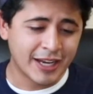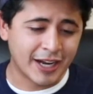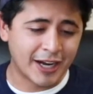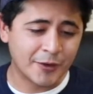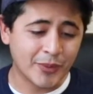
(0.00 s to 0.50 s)

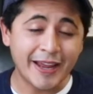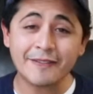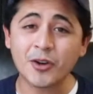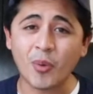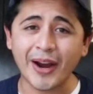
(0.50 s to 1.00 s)
we
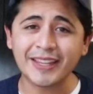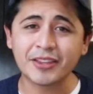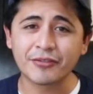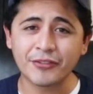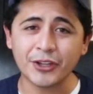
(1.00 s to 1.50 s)
have quite
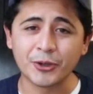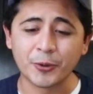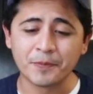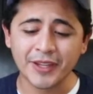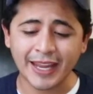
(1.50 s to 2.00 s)
the
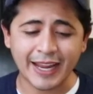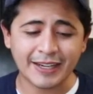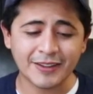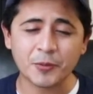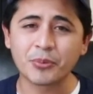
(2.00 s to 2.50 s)
few,
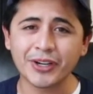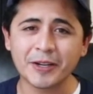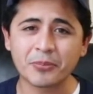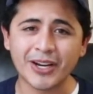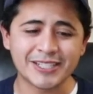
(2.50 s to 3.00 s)
and they're pretty
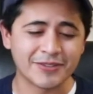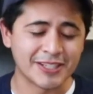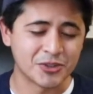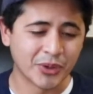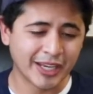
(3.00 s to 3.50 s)
impressive
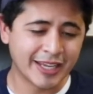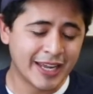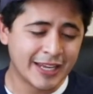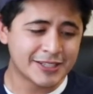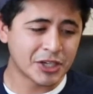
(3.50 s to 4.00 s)
this week.
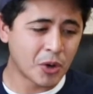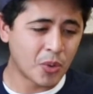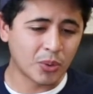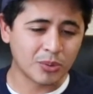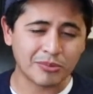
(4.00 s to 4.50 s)

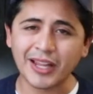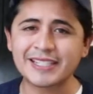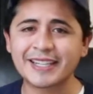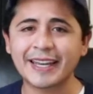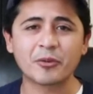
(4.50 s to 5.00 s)
So
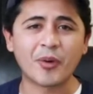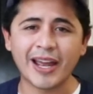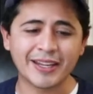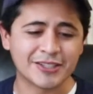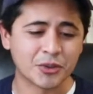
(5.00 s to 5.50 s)
let's get
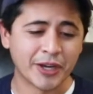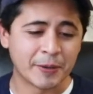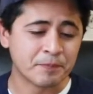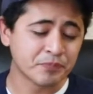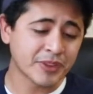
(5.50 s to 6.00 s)
right into it.